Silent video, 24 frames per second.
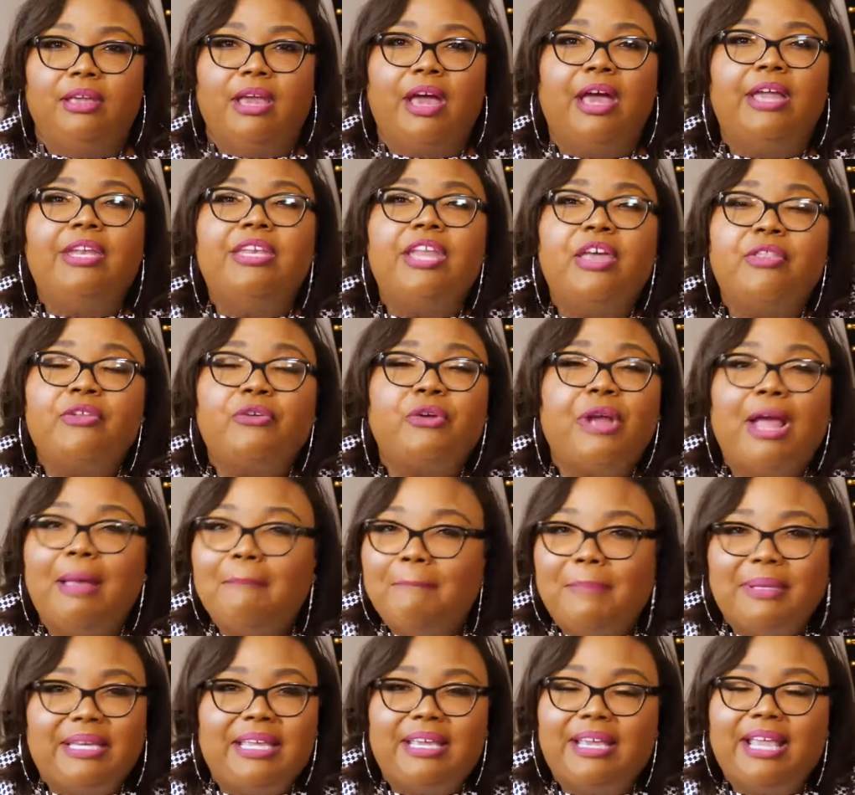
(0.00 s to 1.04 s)
Another
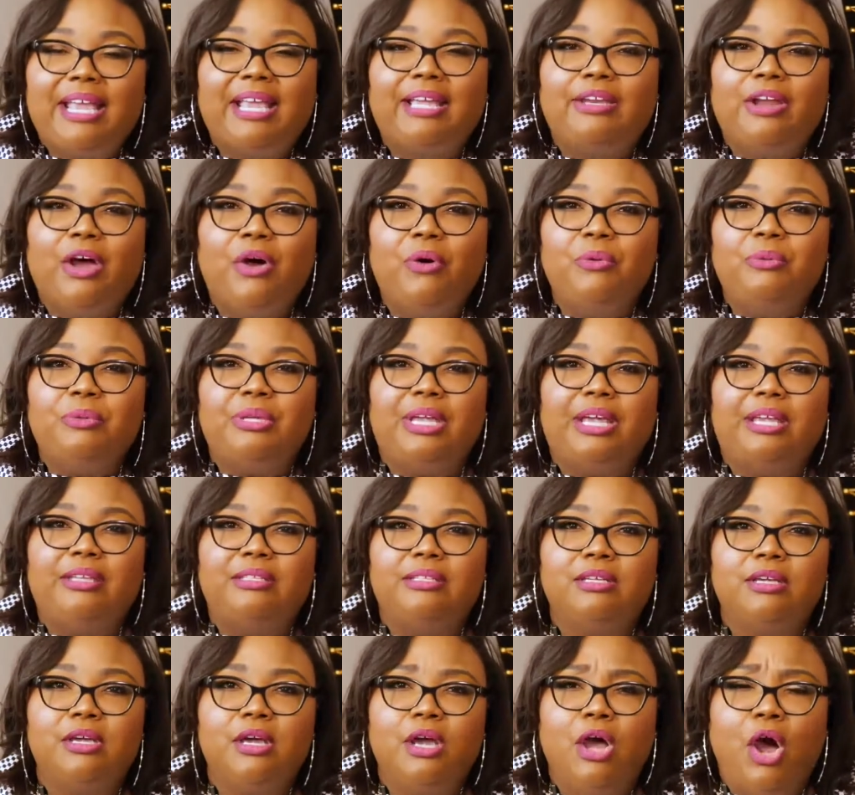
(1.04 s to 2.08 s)
company can't own it.